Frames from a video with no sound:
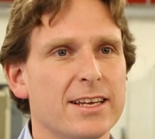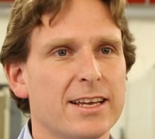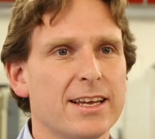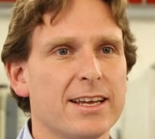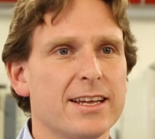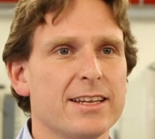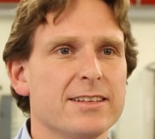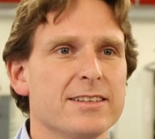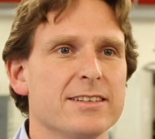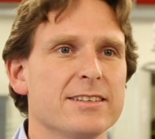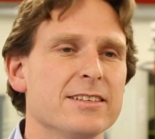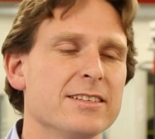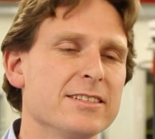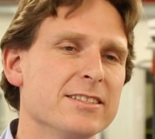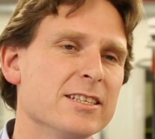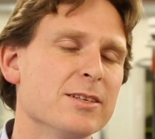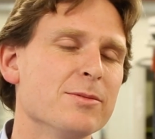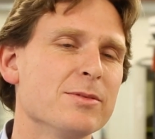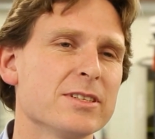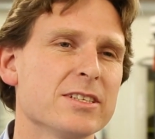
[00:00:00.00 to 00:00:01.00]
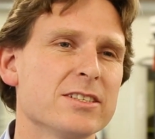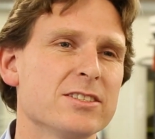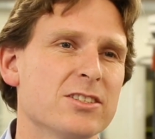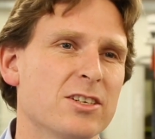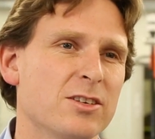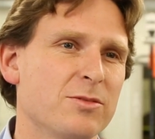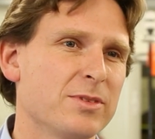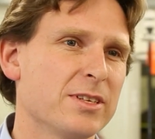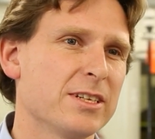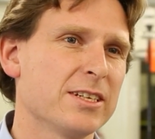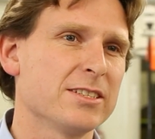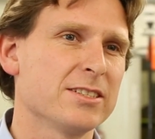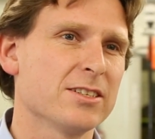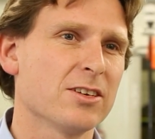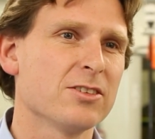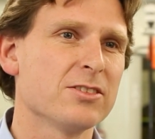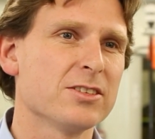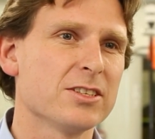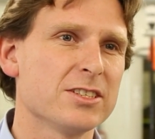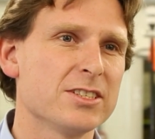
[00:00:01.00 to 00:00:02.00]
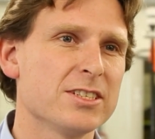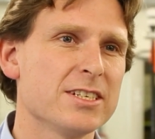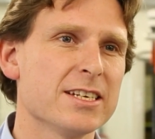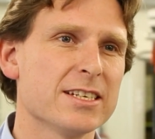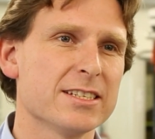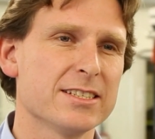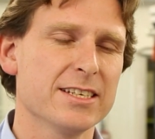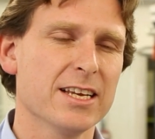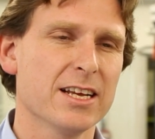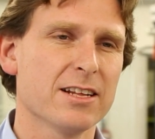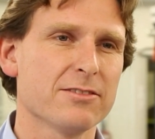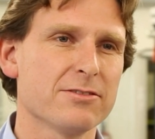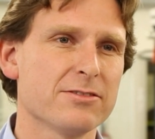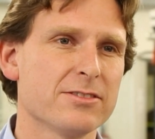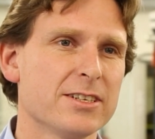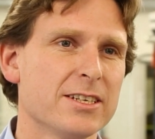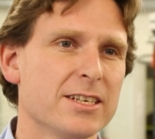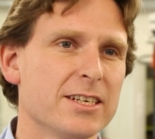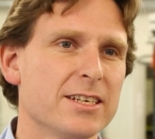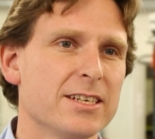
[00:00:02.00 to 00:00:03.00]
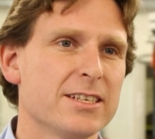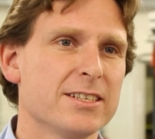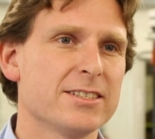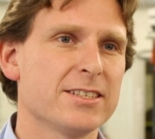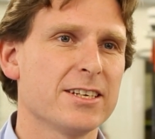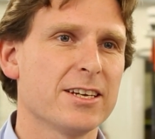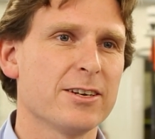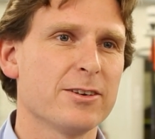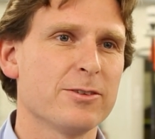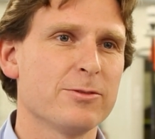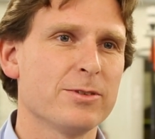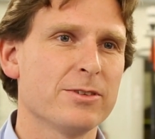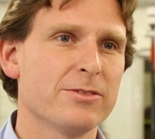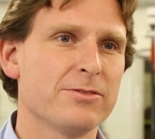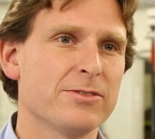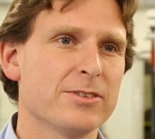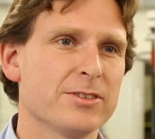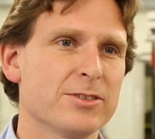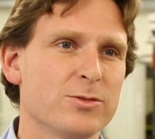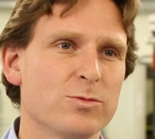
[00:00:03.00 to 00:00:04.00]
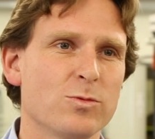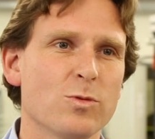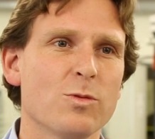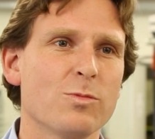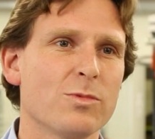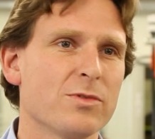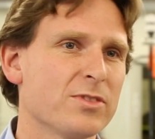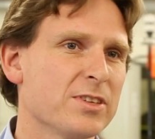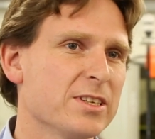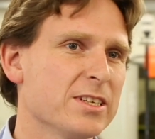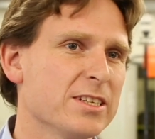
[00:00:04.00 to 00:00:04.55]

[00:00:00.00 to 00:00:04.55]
and this limited time that it's on the sea itself. So with a swarm of